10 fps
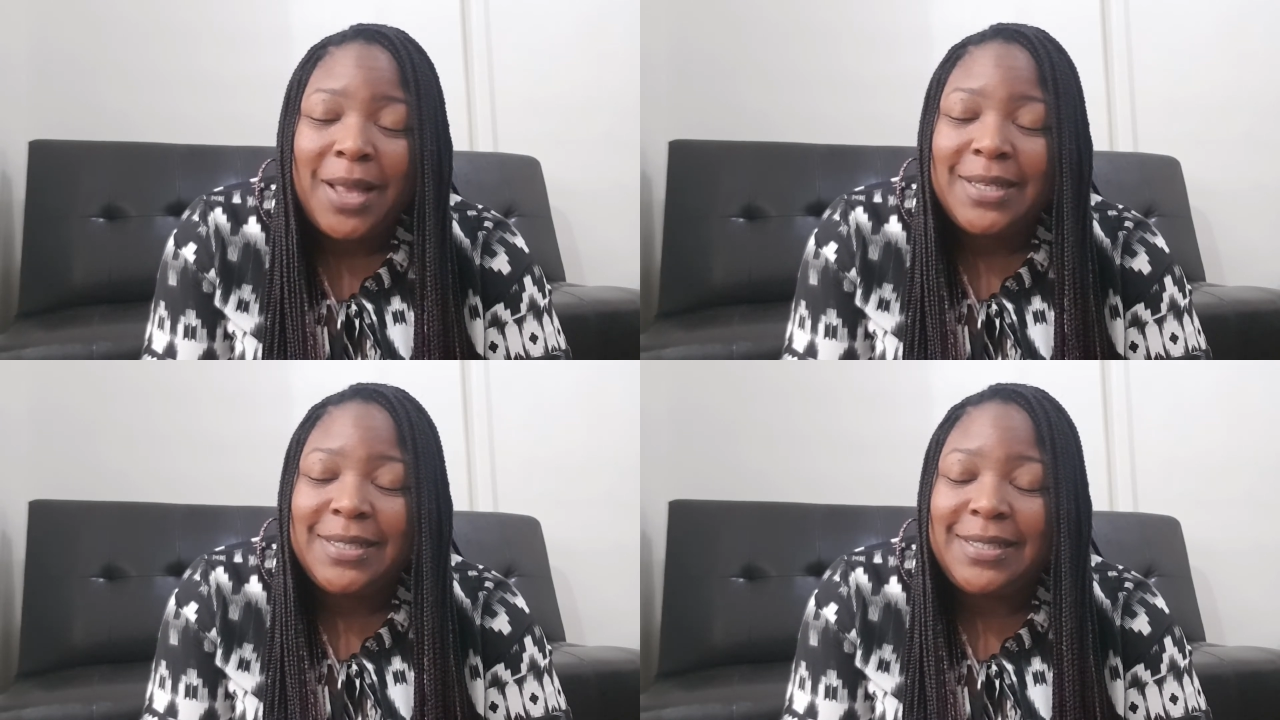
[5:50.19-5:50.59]

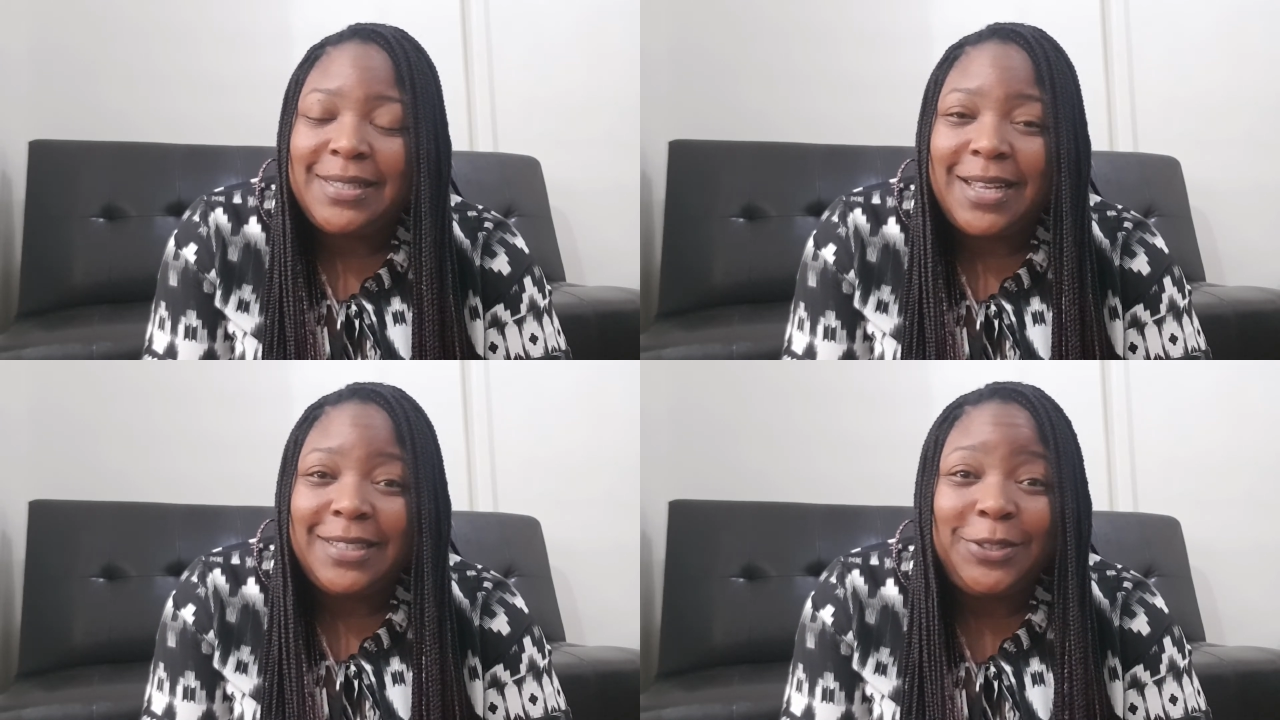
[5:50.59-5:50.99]

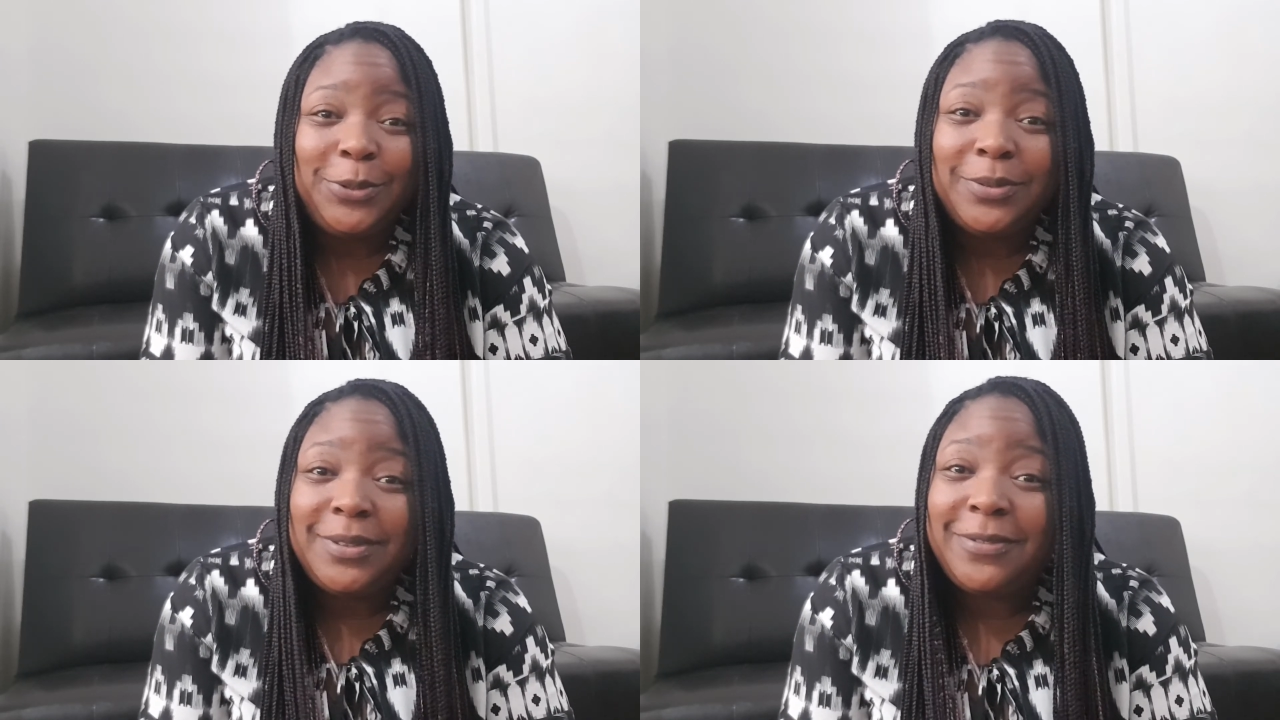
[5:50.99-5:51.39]
Stay
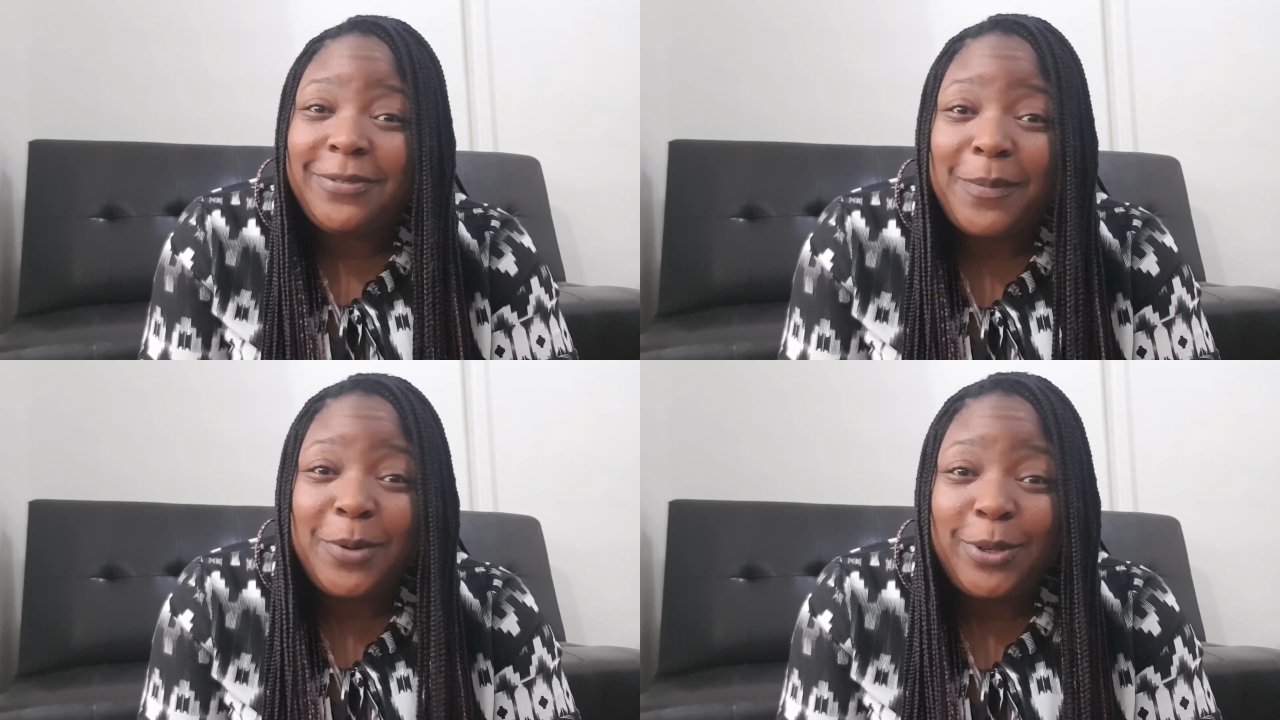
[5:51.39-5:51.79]
tuned
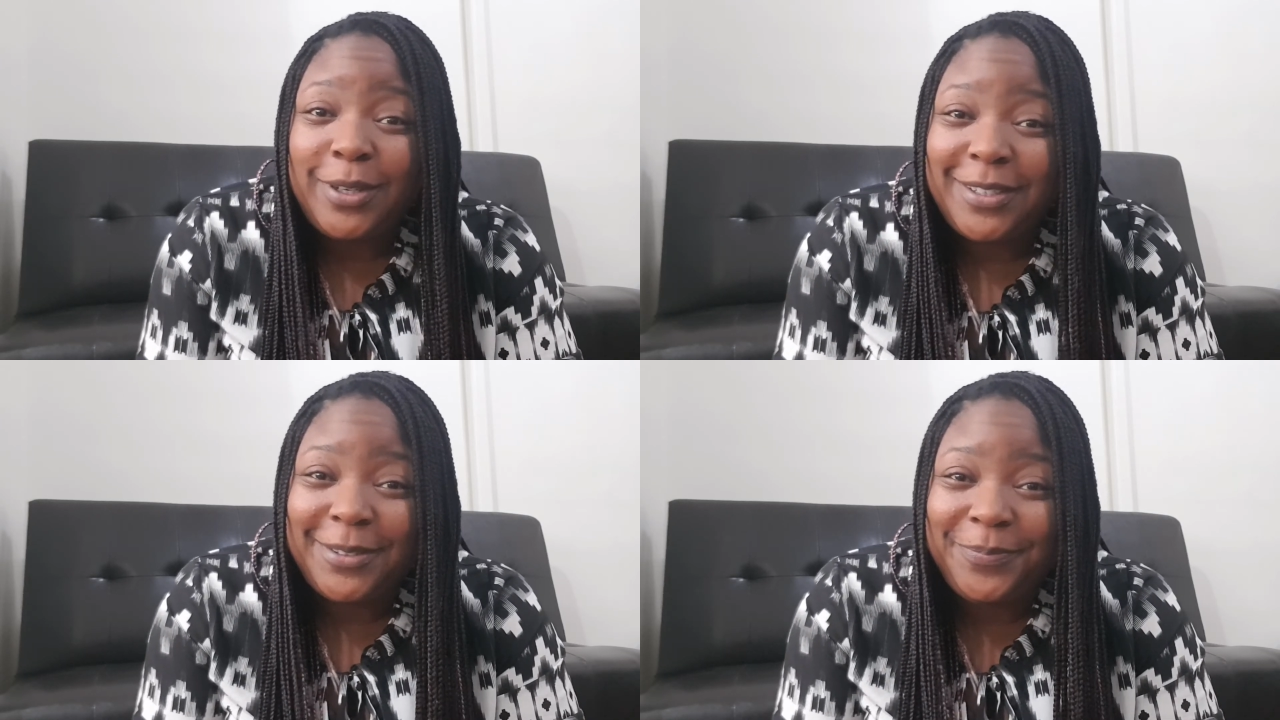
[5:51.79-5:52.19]
for
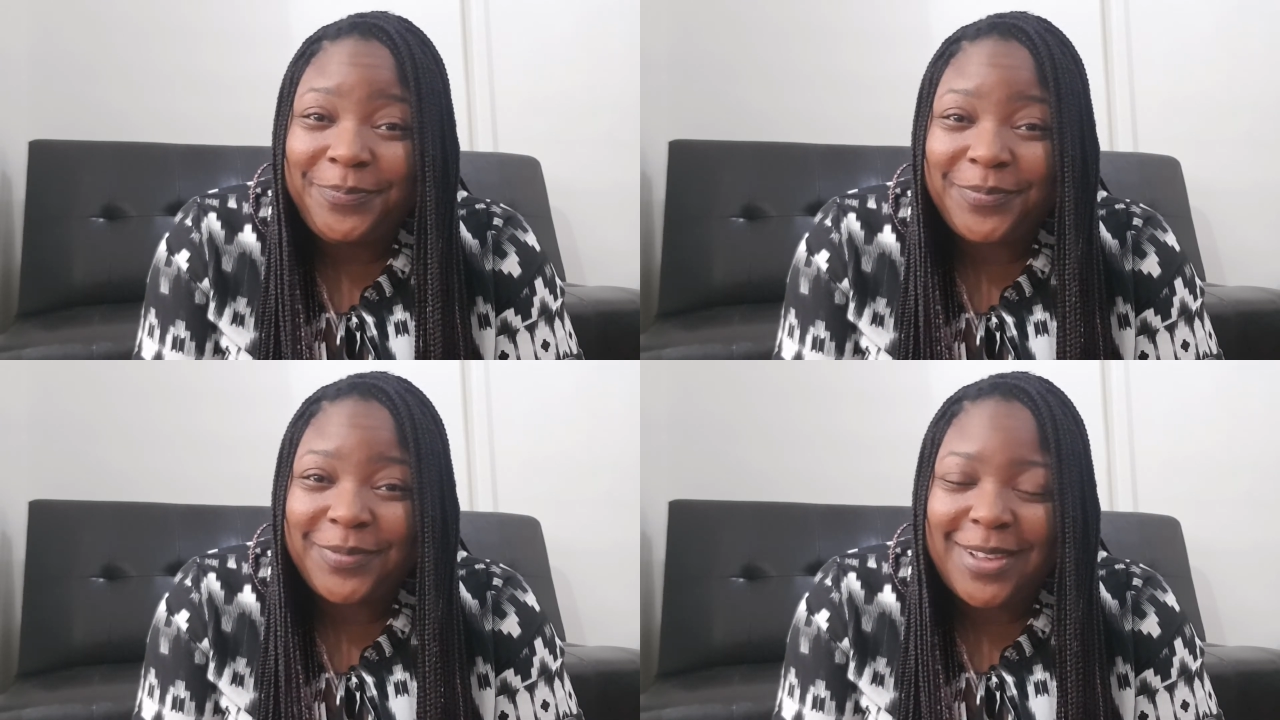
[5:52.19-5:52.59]
more.
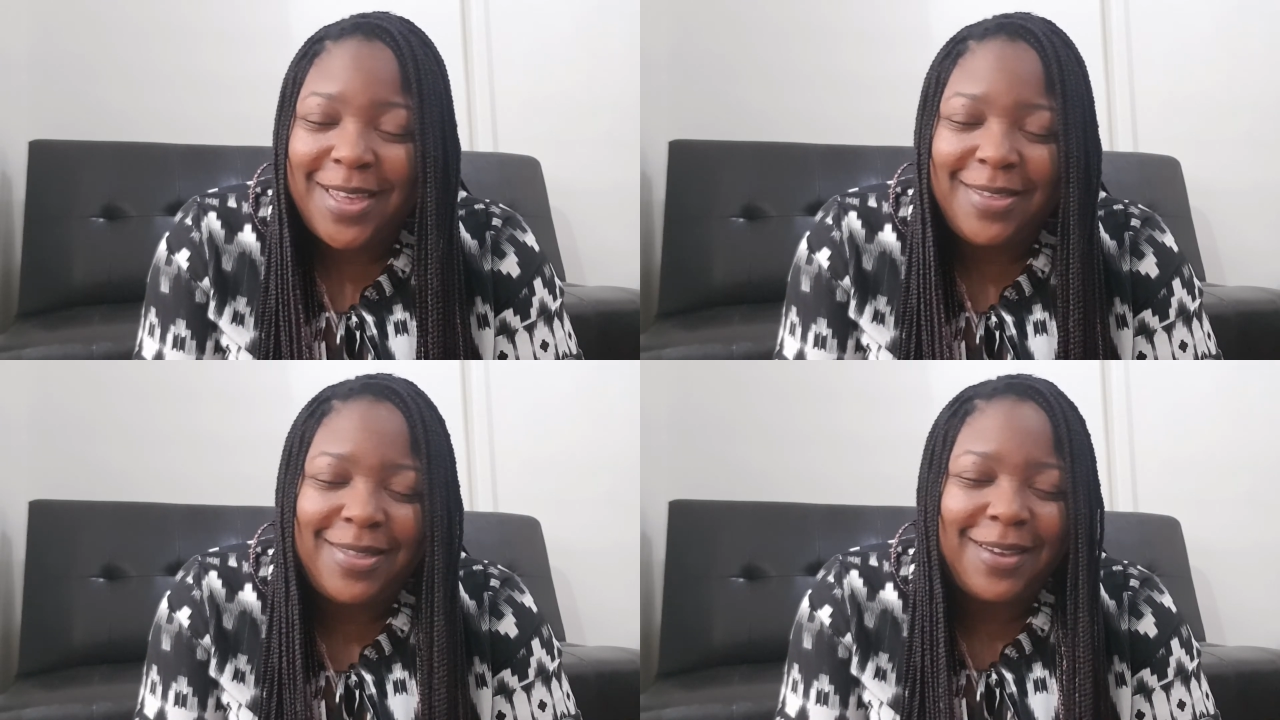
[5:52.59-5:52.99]

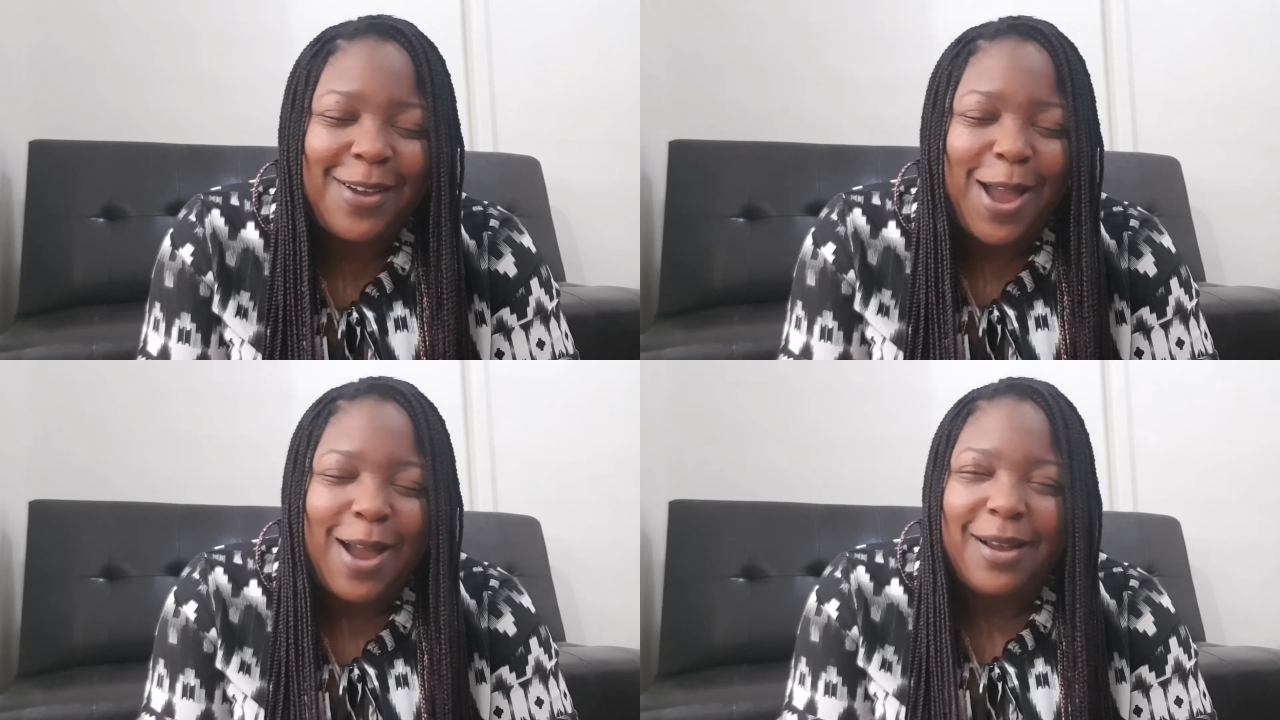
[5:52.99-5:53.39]

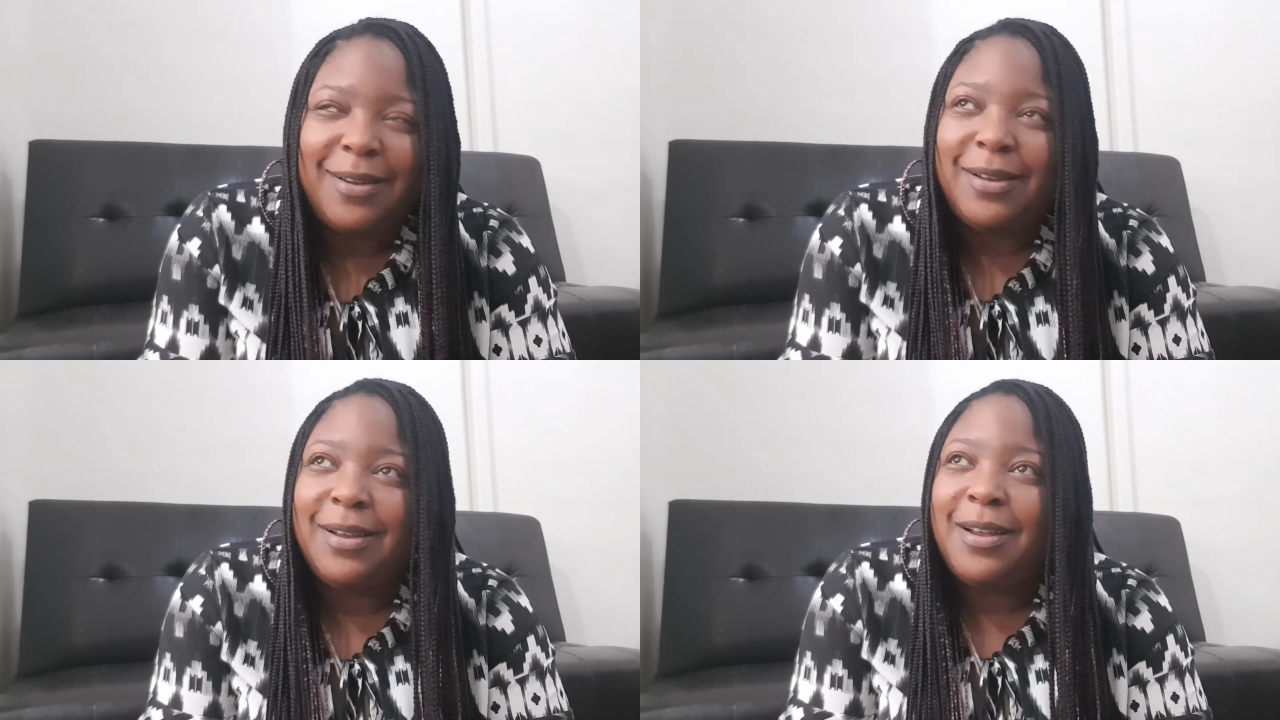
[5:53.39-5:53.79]
There
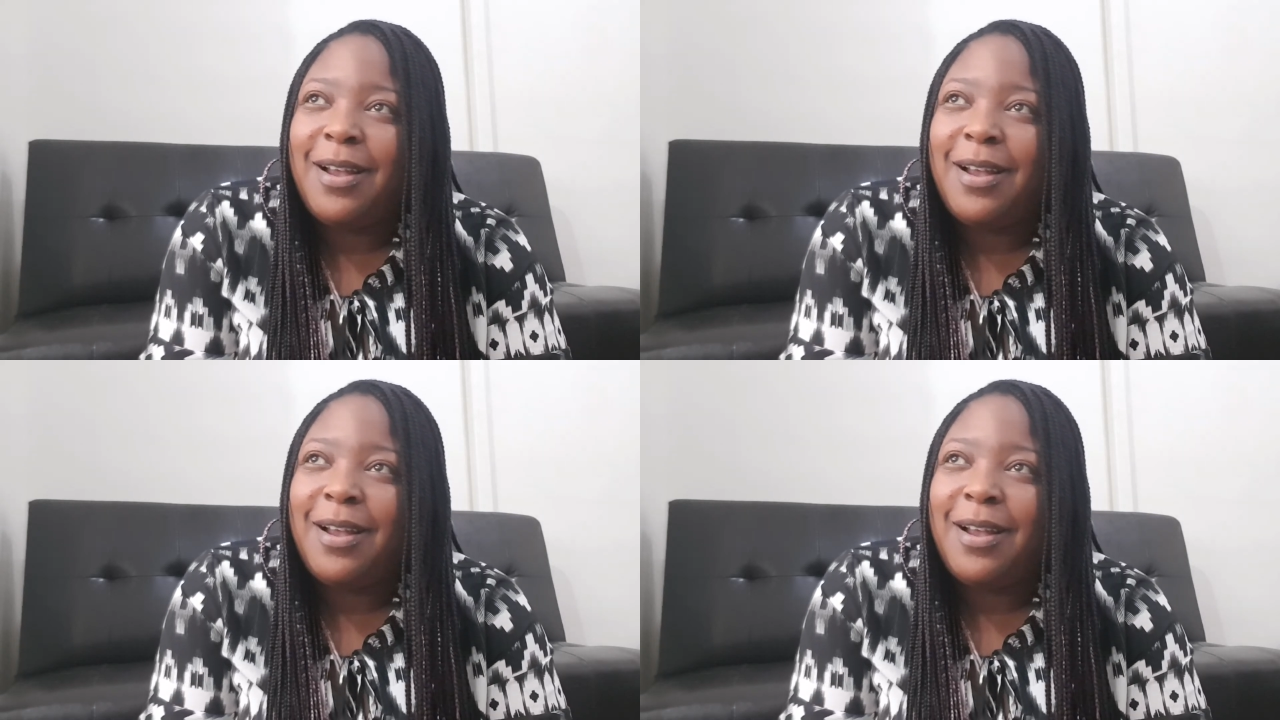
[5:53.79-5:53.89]
are